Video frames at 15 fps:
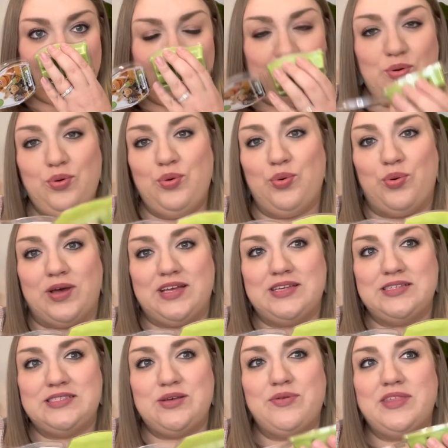Ooh,
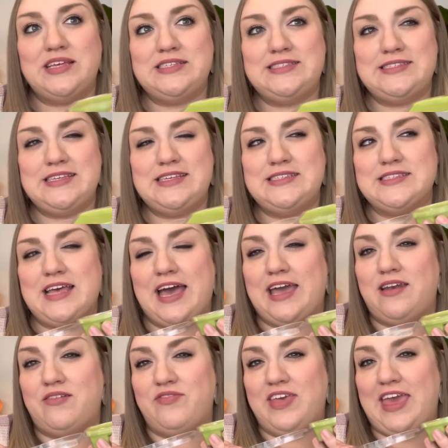so this is
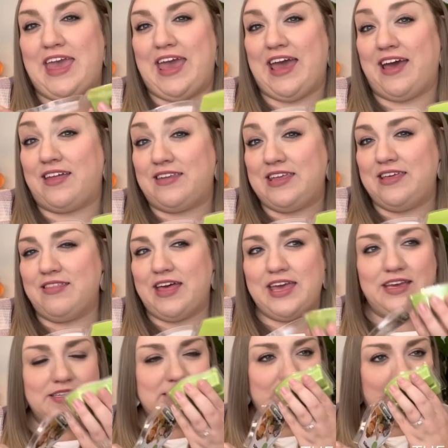kind of
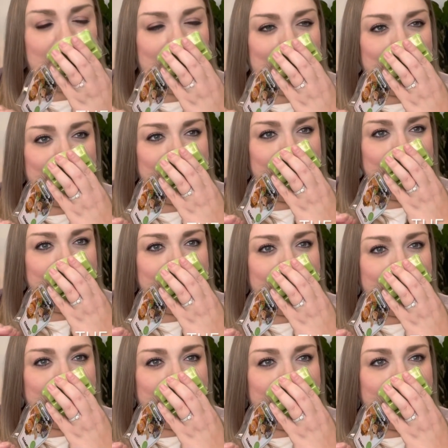candy-like to me.
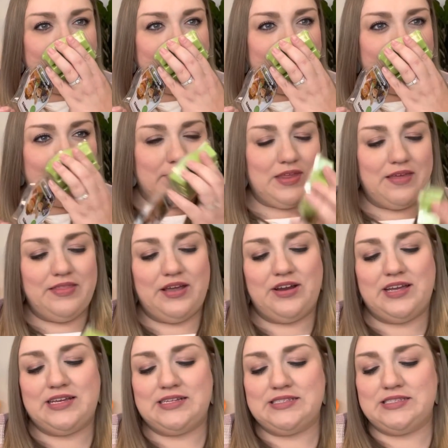There
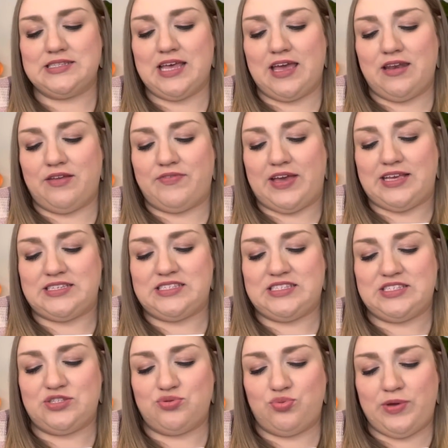is kind of a
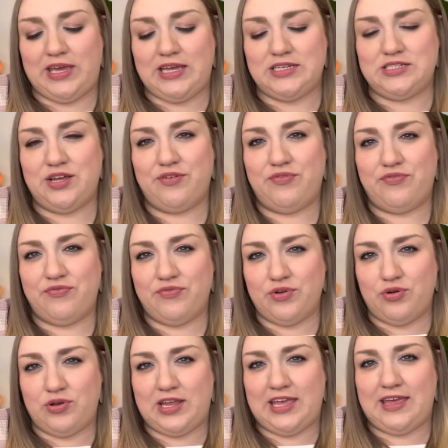sweet,
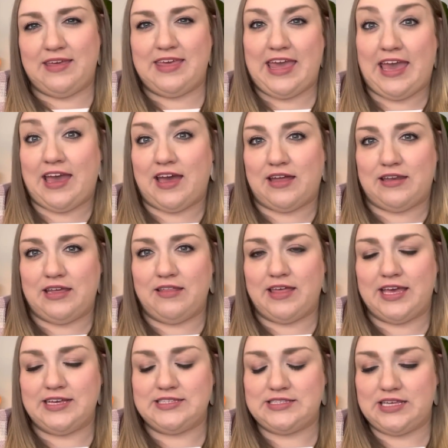fruity,
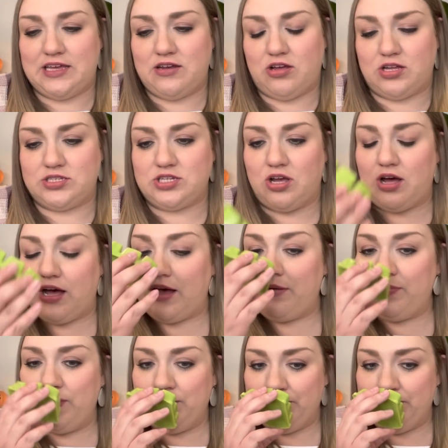candy-like scent on top.